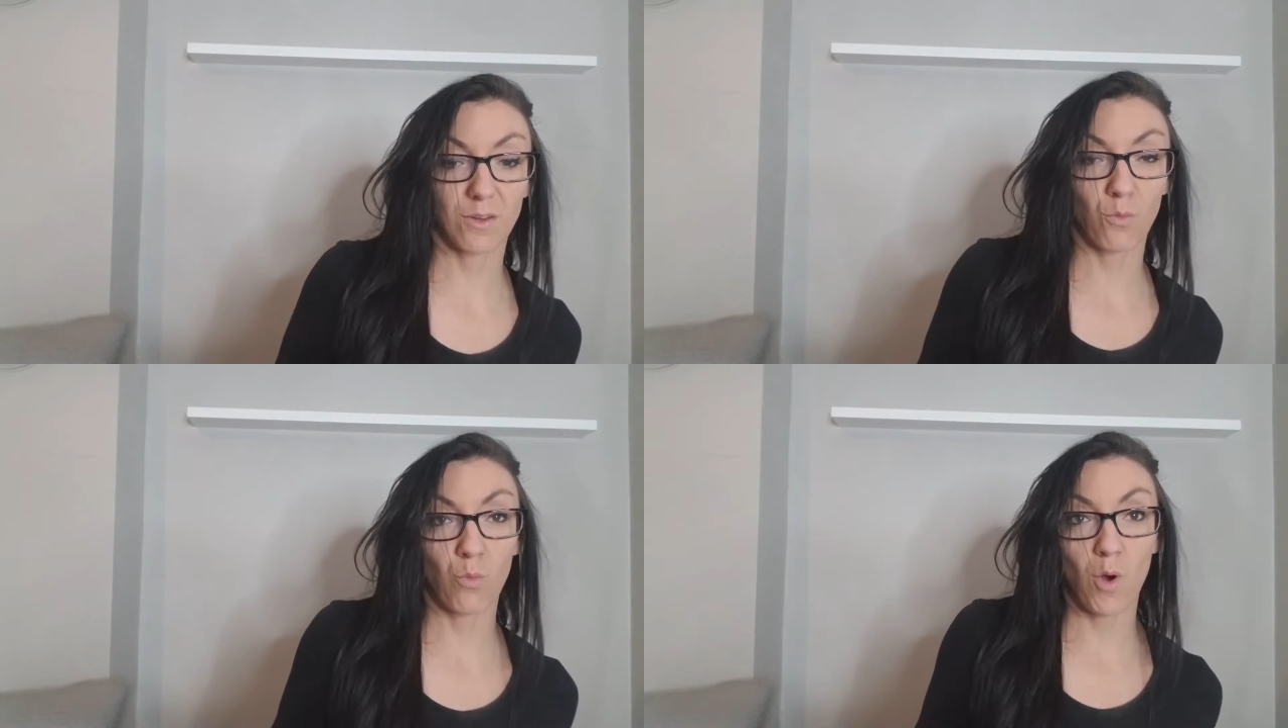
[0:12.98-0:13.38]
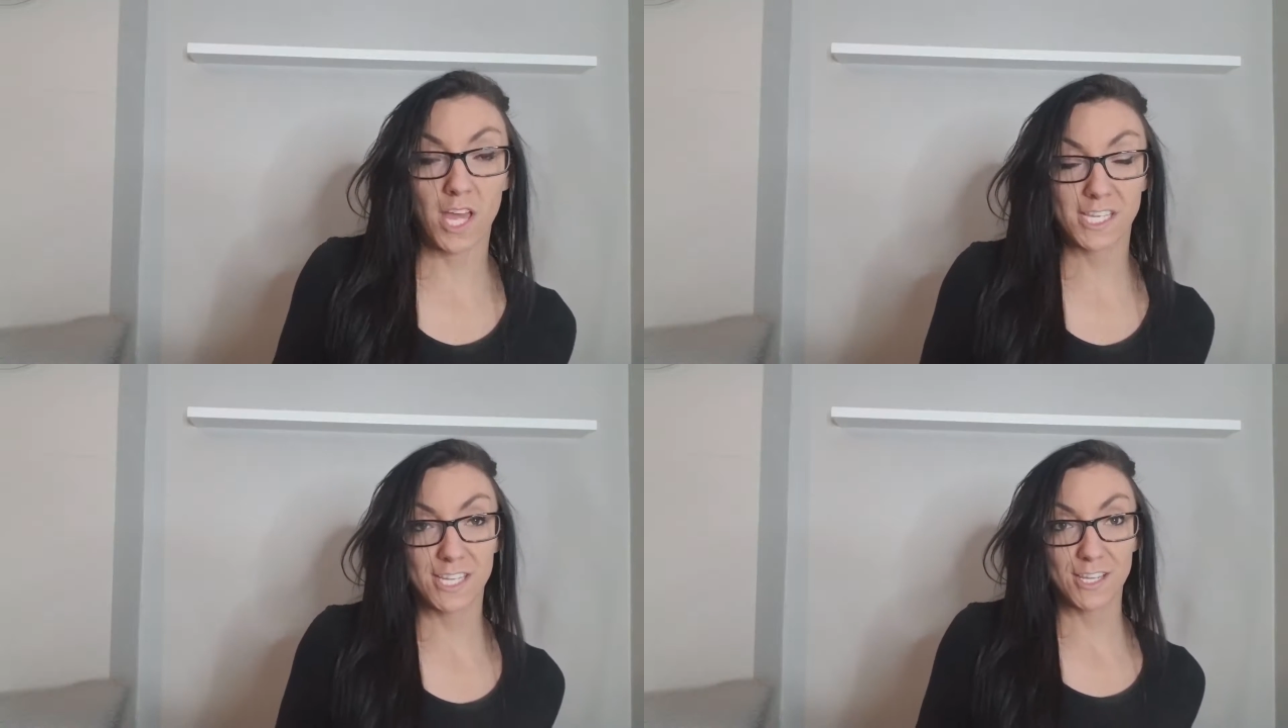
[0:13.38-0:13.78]

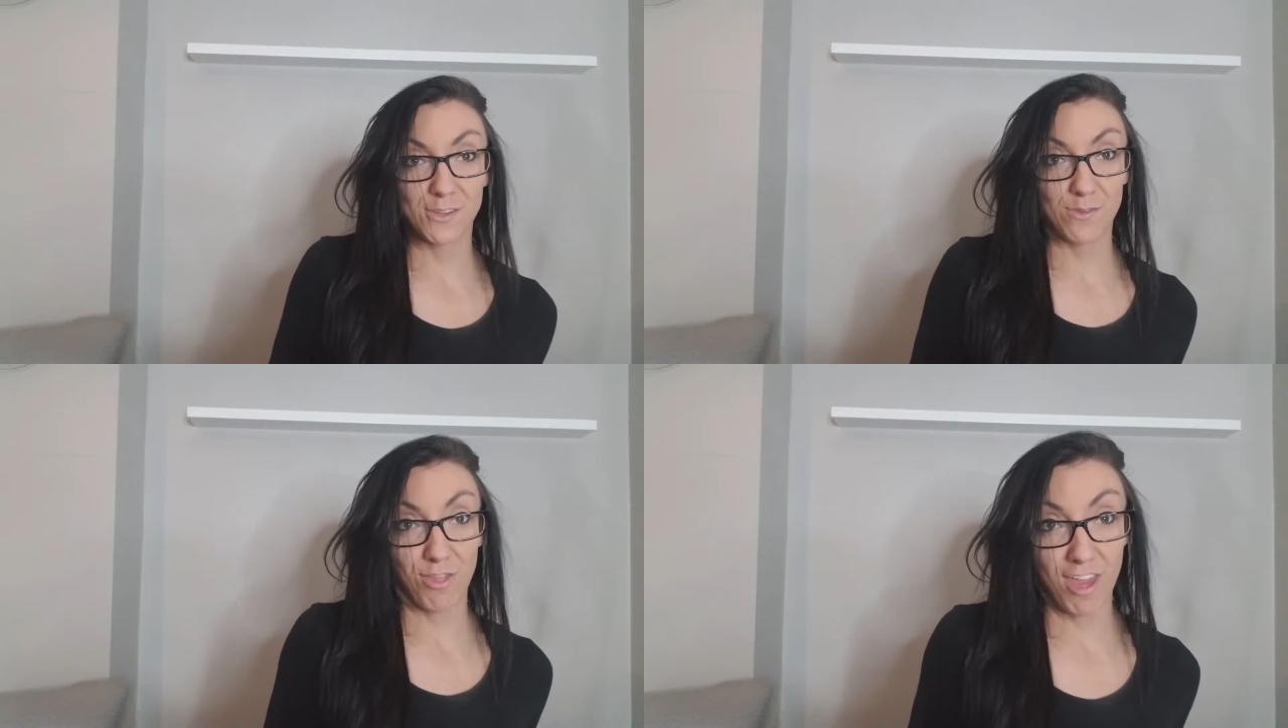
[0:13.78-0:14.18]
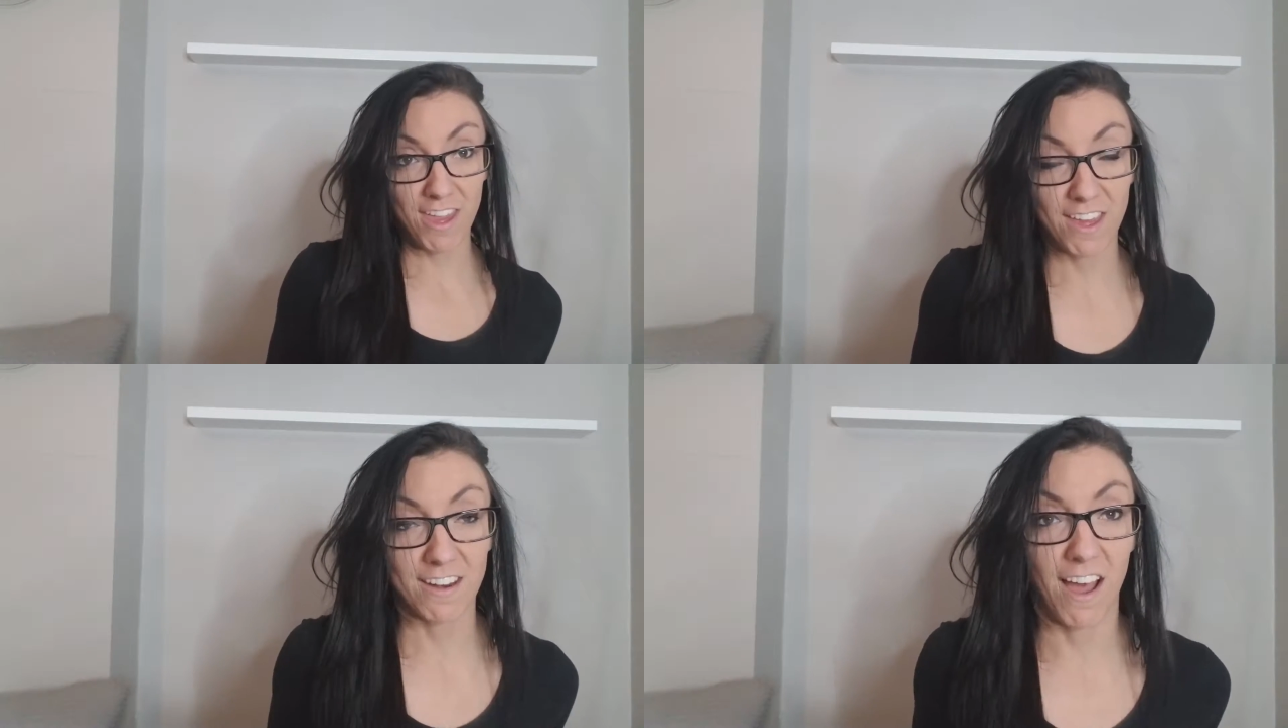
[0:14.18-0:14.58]
what you
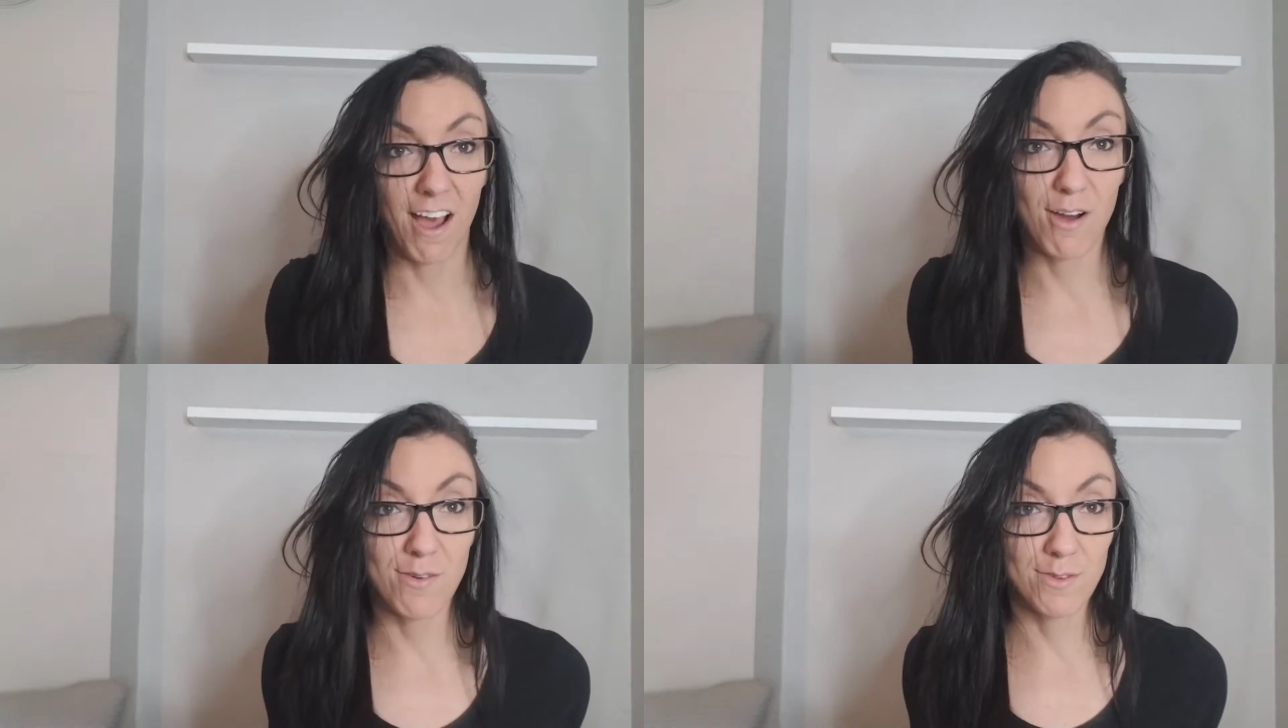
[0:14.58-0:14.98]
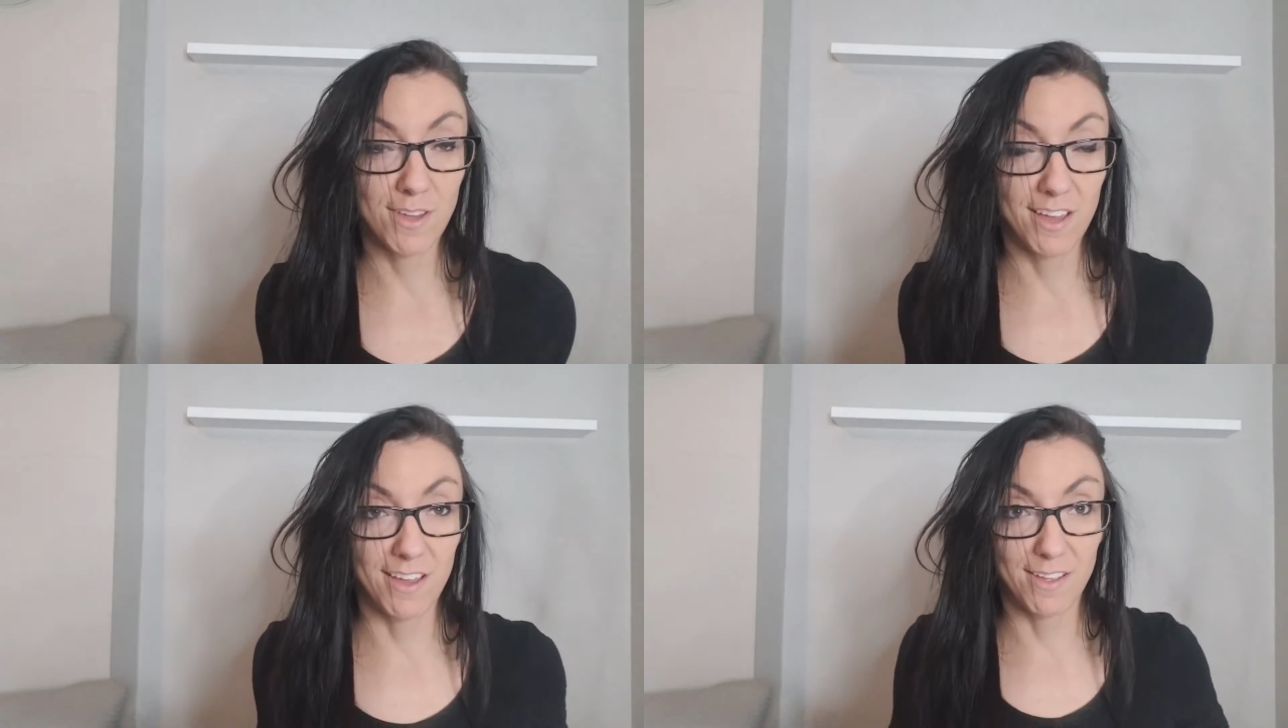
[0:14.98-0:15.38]
think and how
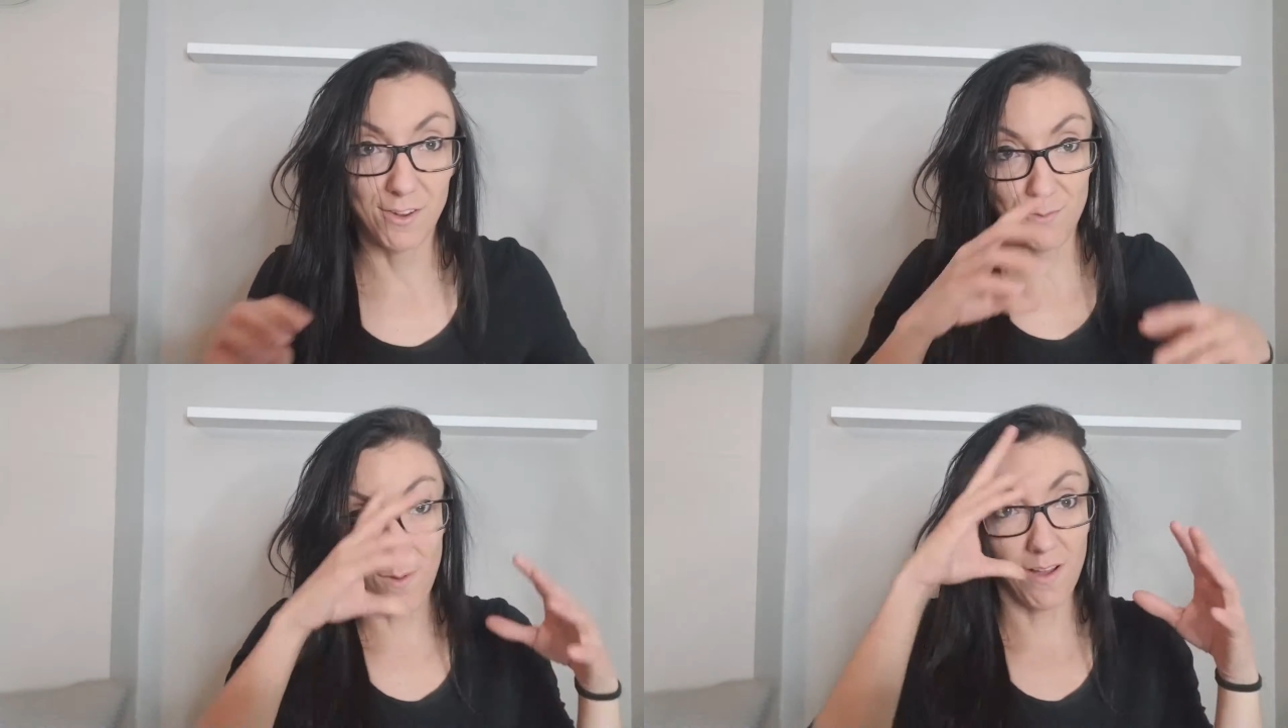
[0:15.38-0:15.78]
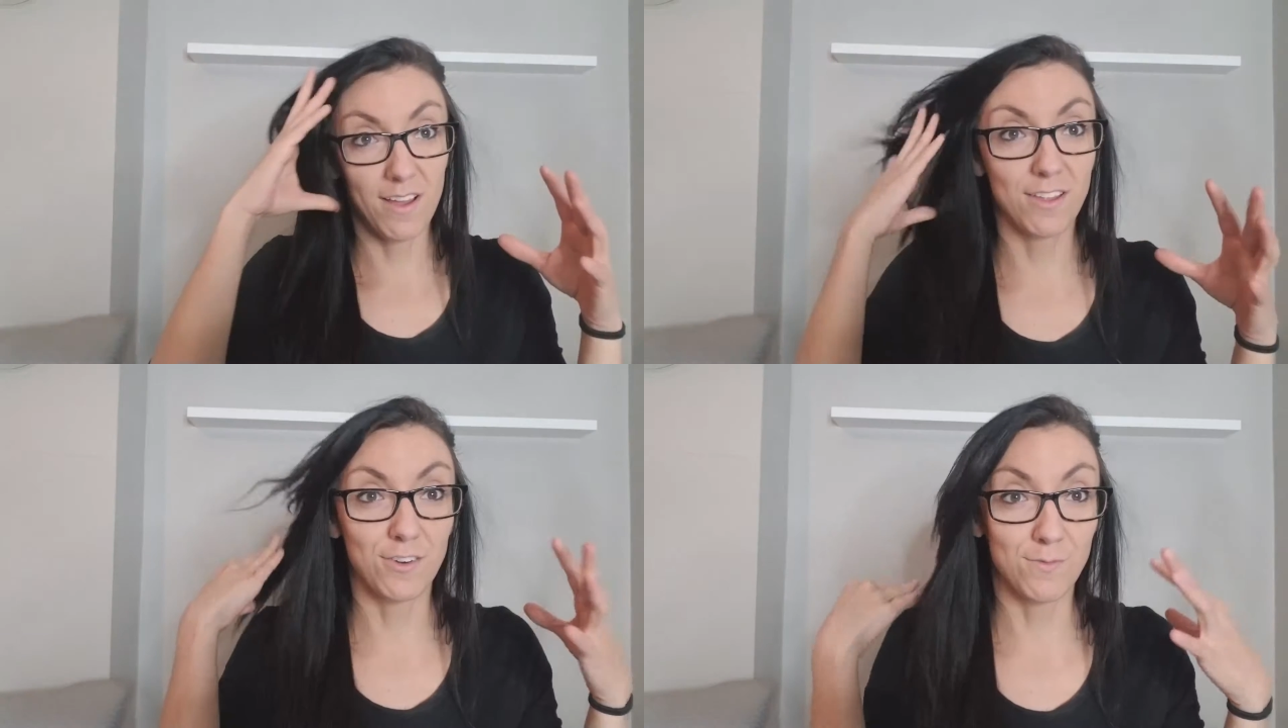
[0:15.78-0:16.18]

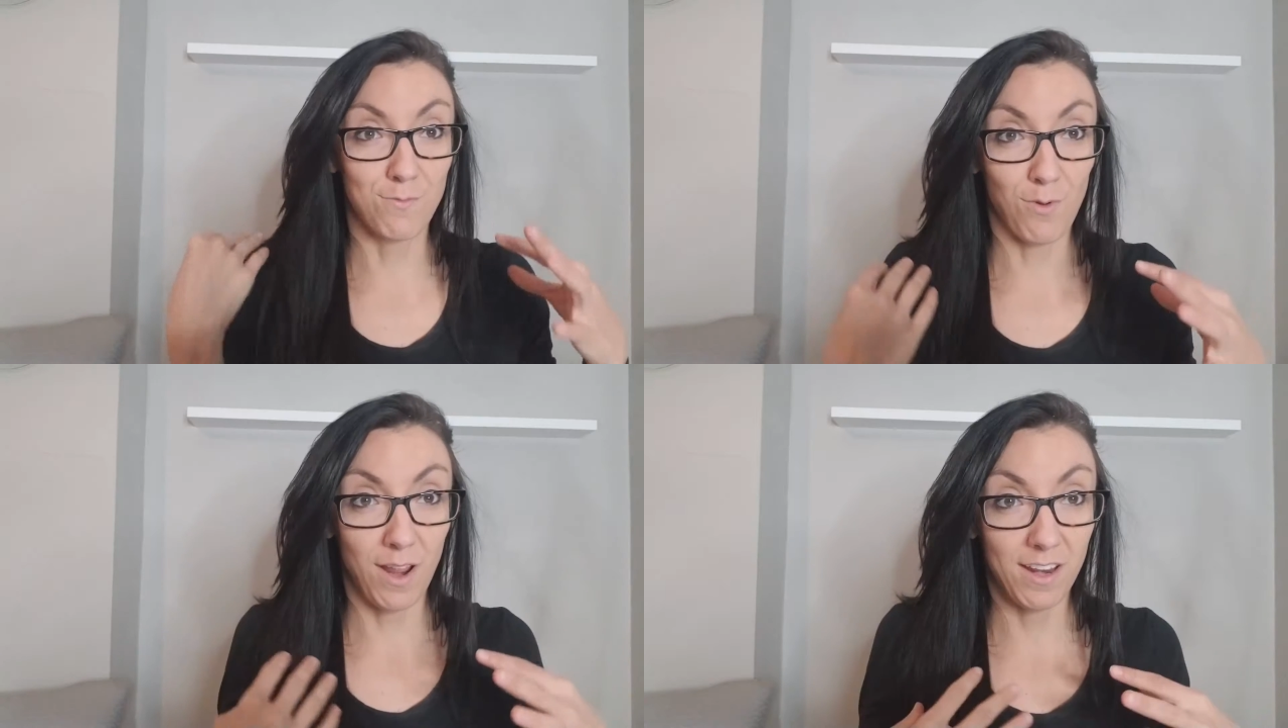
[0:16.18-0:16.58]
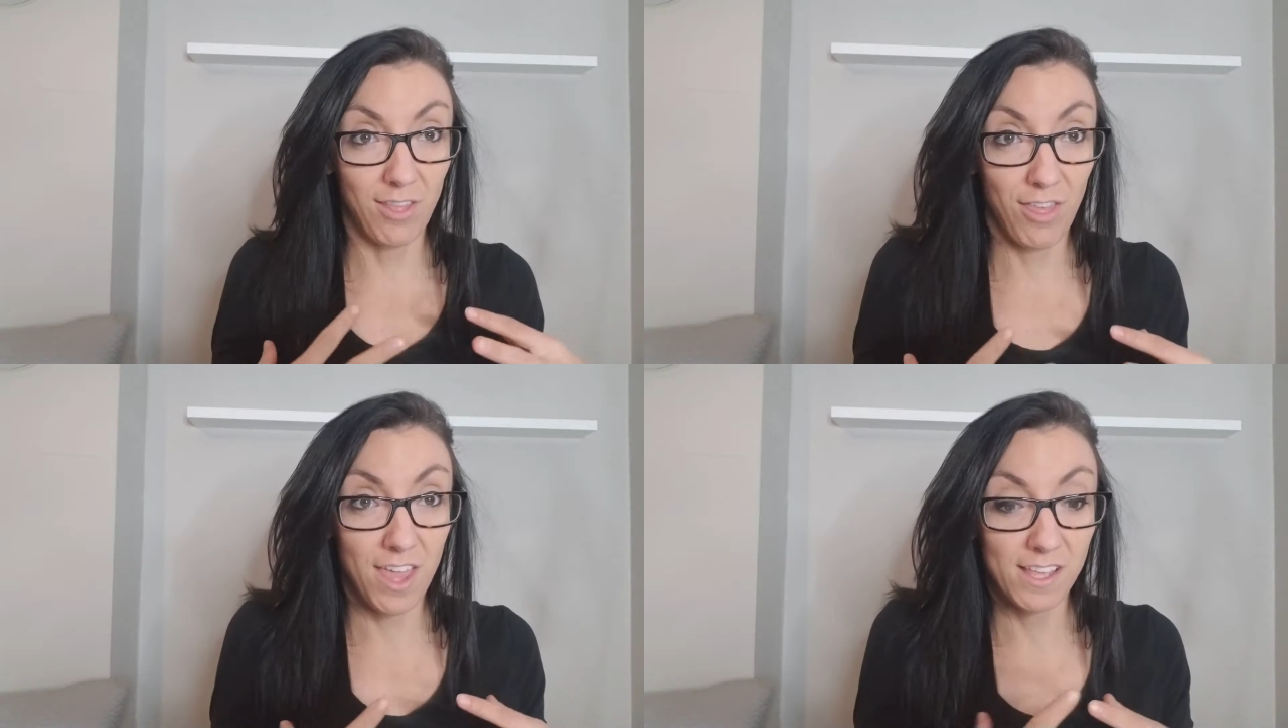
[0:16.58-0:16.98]
your
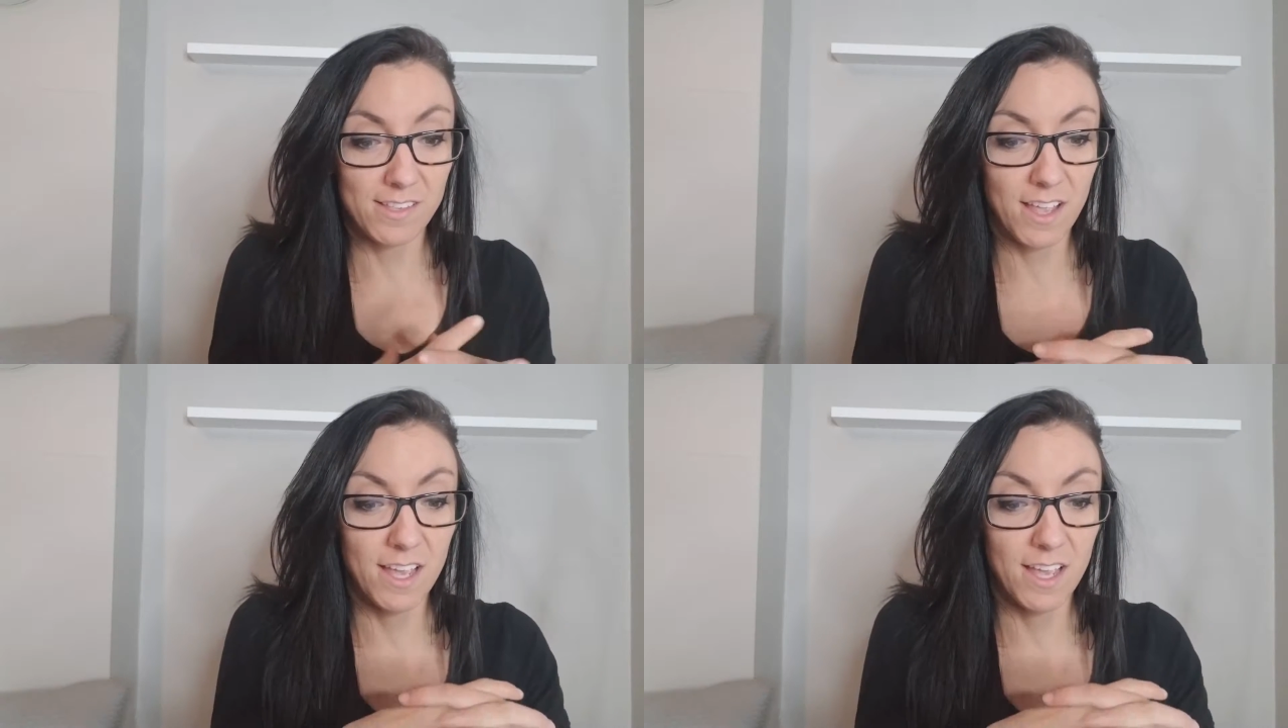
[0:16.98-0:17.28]
brain thinks,